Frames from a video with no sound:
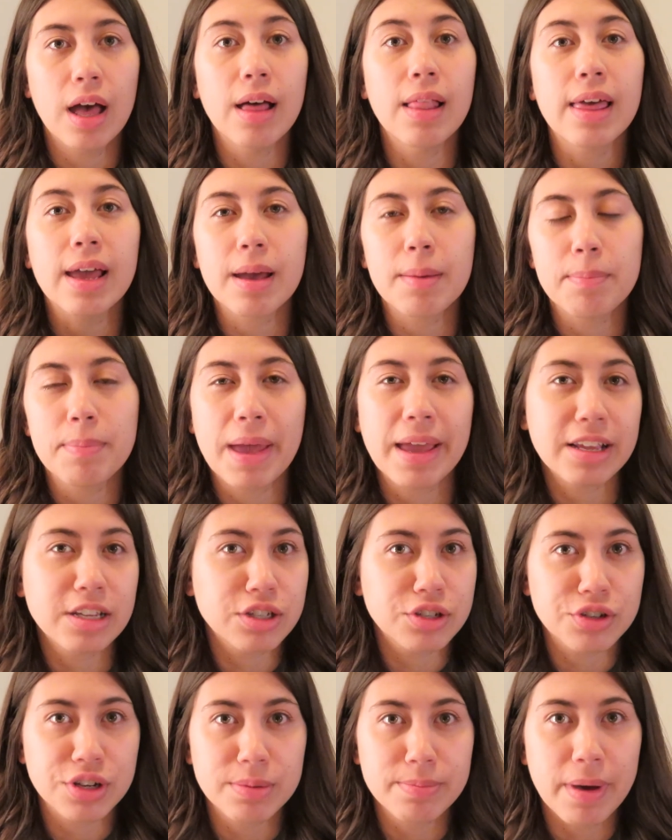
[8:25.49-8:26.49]
like a
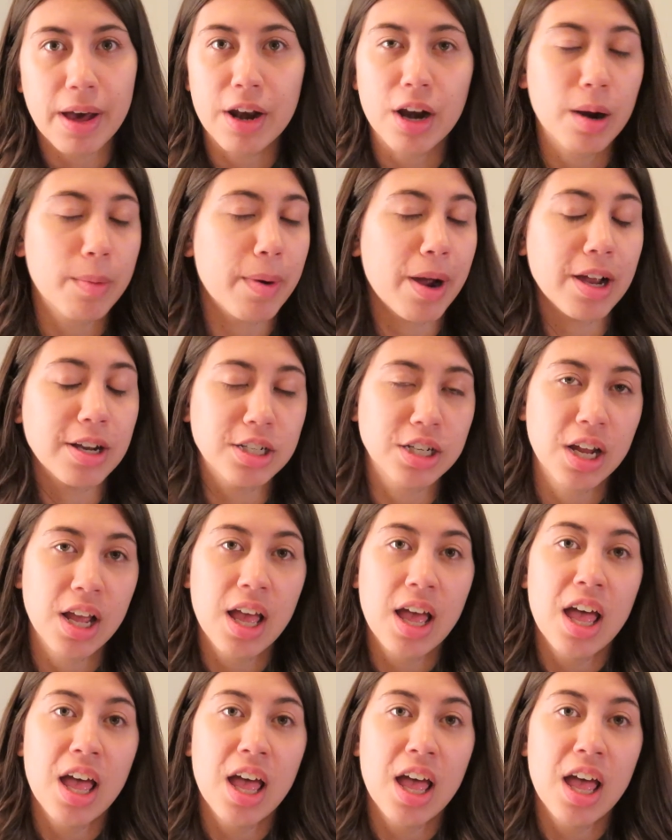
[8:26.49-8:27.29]
pastry butter brush,